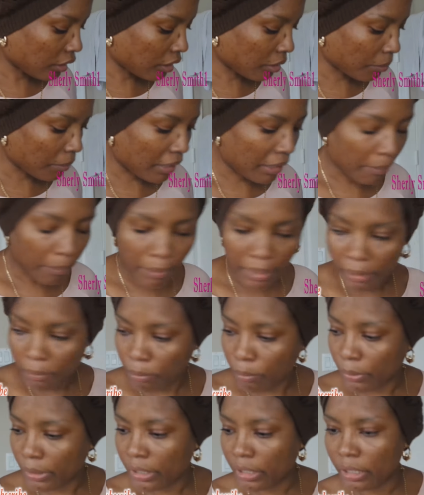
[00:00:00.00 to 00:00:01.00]
Um, I
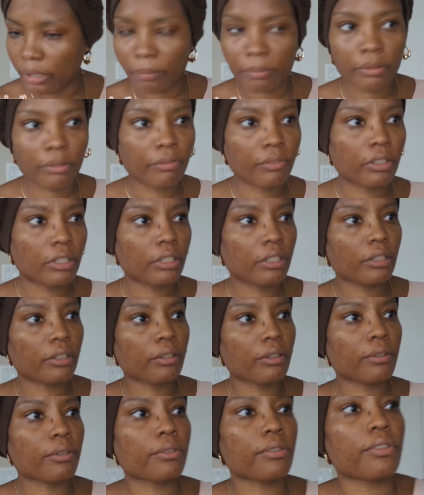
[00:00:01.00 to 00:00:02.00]
might break up the
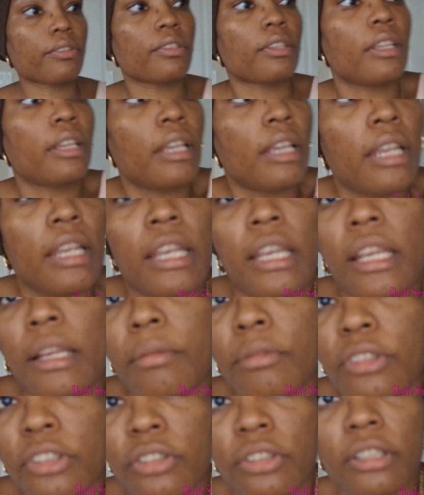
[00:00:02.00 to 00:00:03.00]
videos,
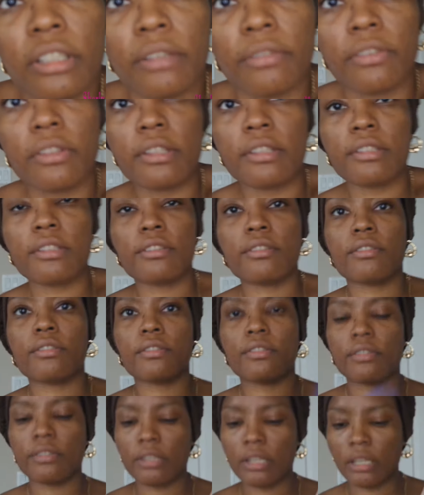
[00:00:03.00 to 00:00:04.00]
just looking for the
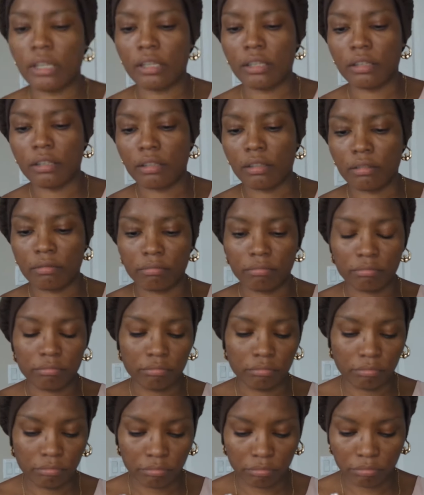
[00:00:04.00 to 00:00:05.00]
scissors and um,
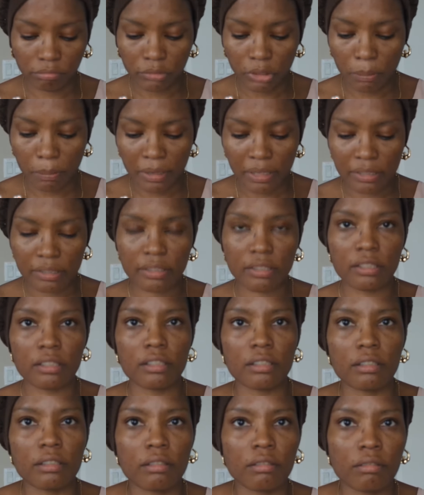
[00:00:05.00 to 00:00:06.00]
you might
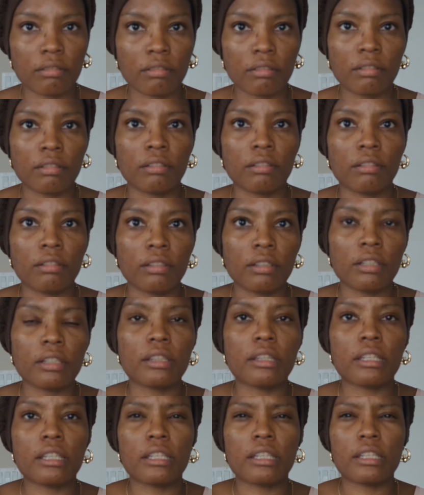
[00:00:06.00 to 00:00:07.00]
see
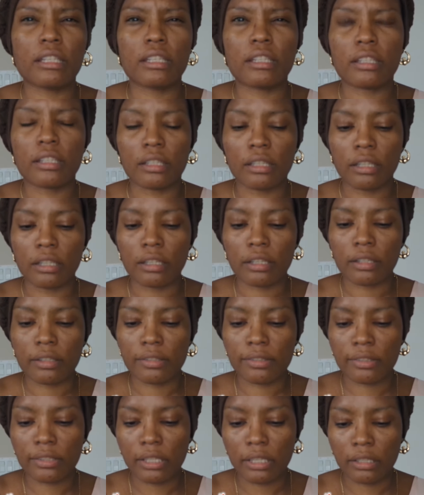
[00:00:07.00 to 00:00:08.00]
the uh,
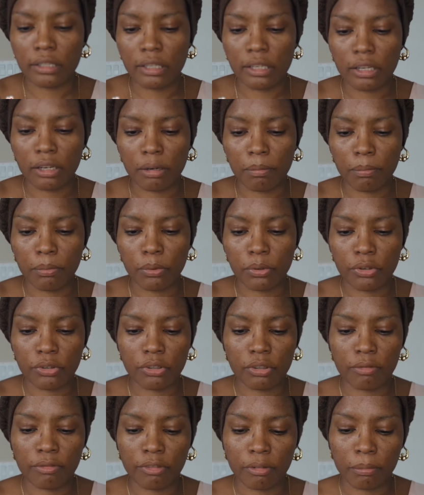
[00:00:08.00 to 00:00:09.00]
skincare
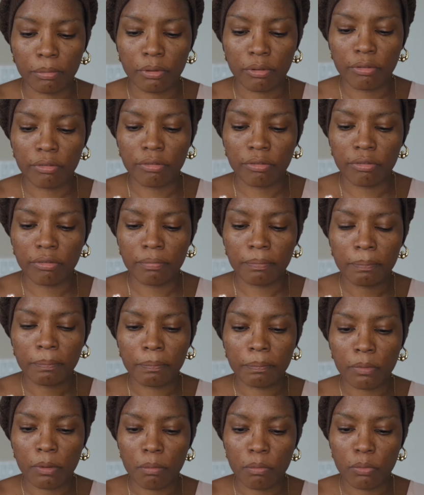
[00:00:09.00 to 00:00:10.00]
portion for both
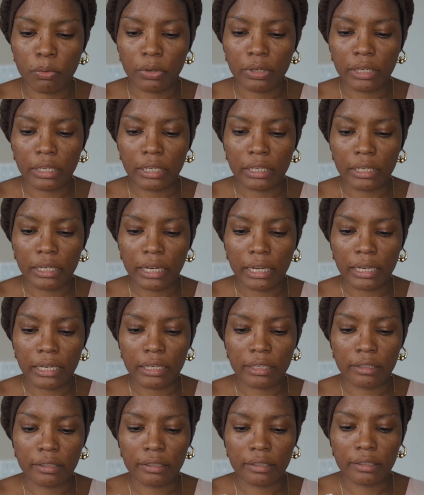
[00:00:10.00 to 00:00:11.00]
morning and
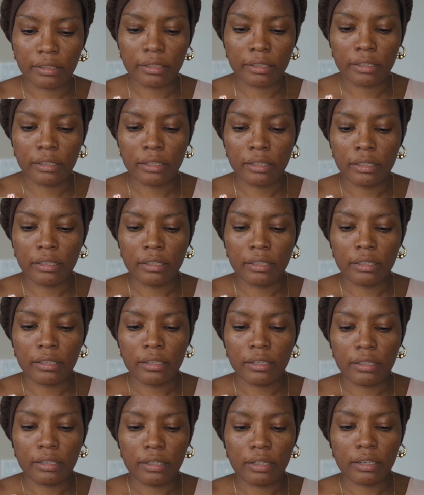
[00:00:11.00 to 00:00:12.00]
night
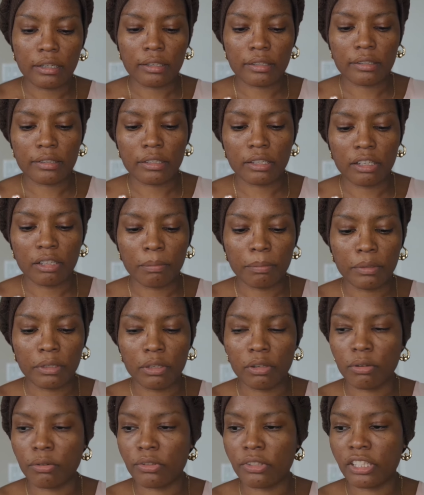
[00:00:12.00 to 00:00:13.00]
uh, set up in
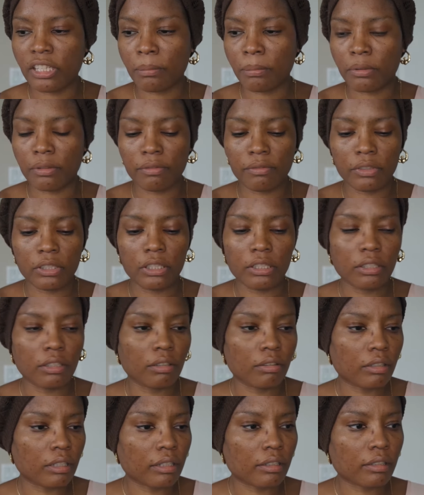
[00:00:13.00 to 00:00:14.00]
a whole separate
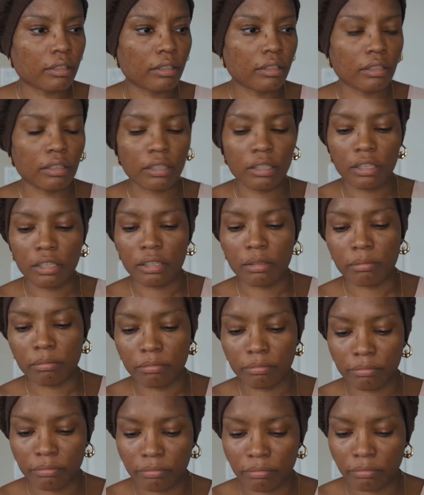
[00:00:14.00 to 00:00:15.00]
video that's going to
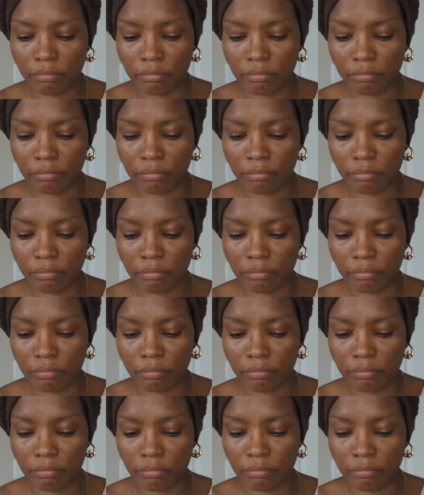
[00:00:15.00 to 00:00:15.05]
come